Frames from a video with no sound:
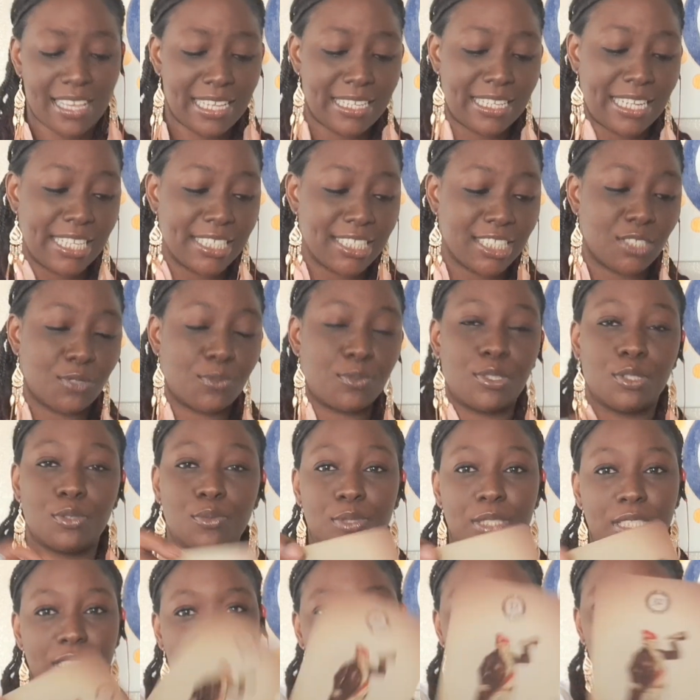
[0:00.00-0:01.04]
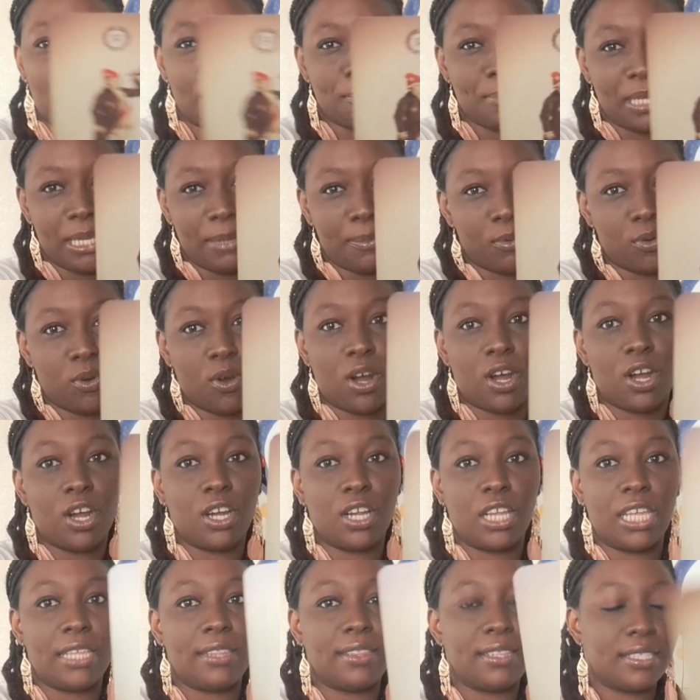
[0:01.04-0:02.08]
And that's the real reason why people
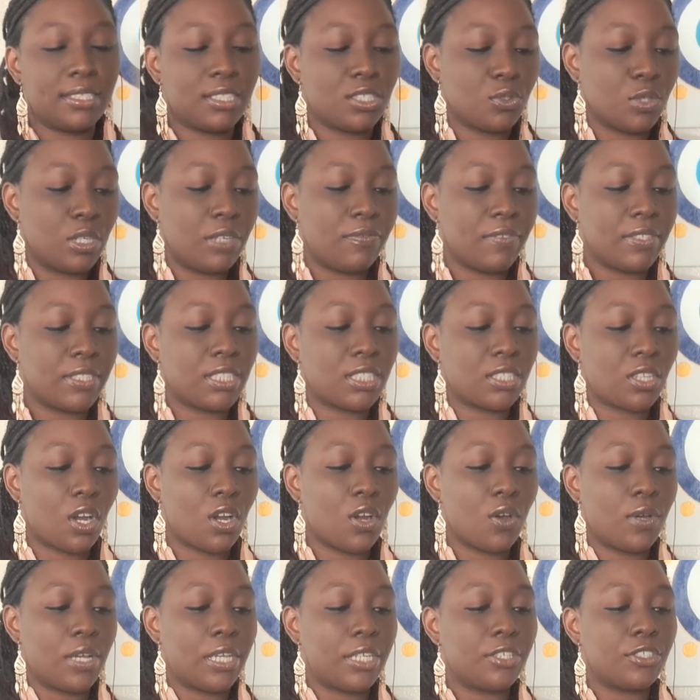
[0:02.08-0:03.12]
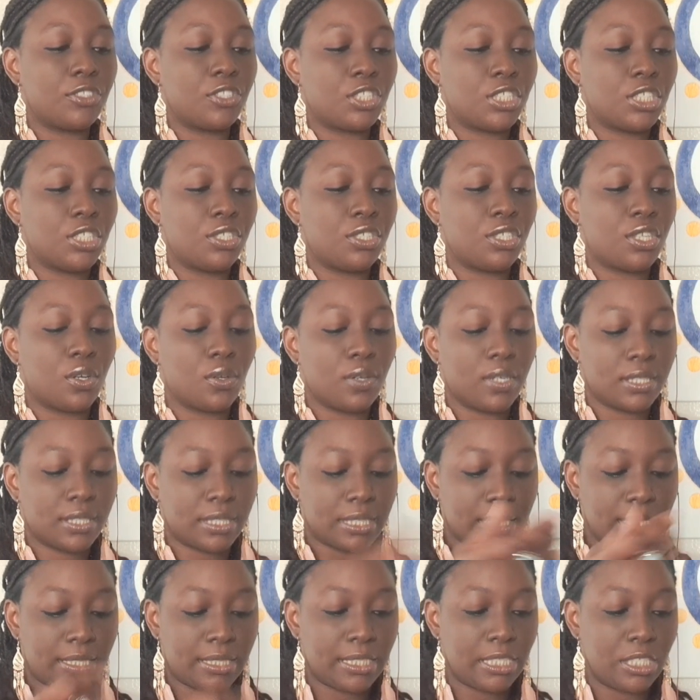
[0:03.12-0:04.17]
are in this grief and sorrow energy, you know, because
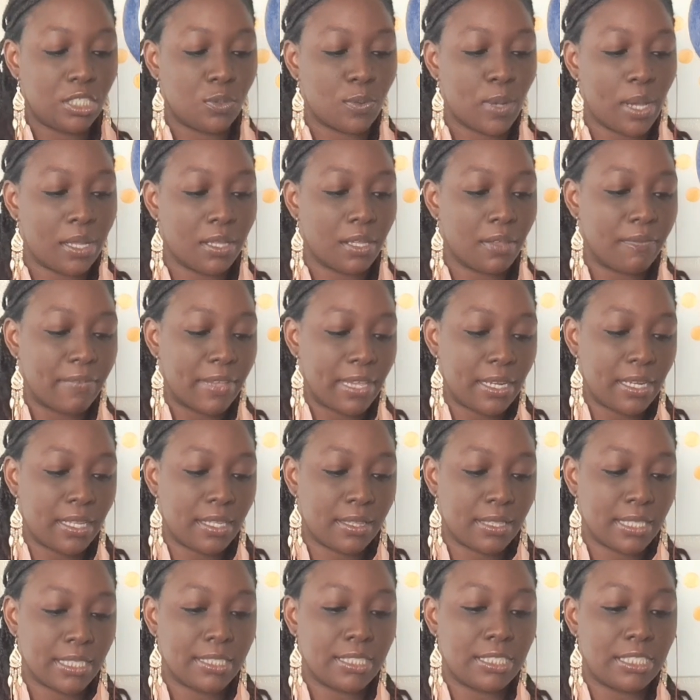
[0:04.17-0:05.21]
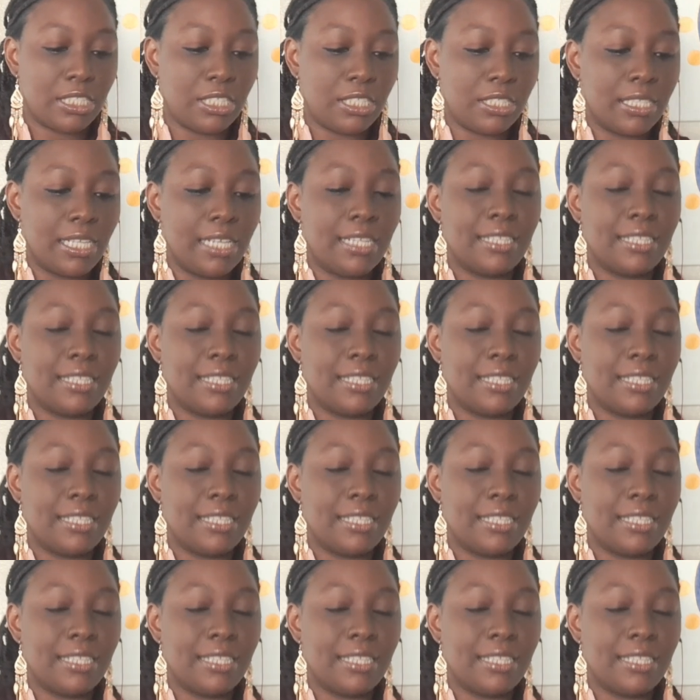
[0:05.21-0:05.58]
they see you elevating. They see